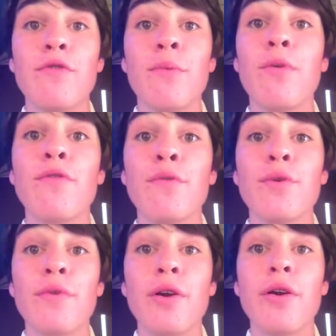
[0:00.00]
from a
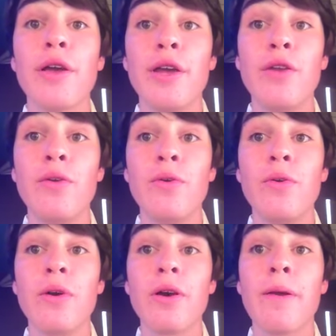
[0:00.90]
fruiterer in New
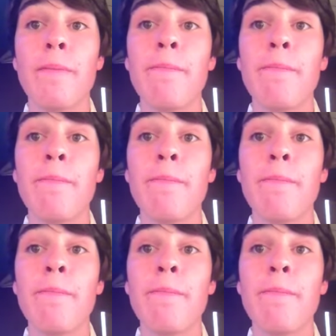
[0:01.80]
York."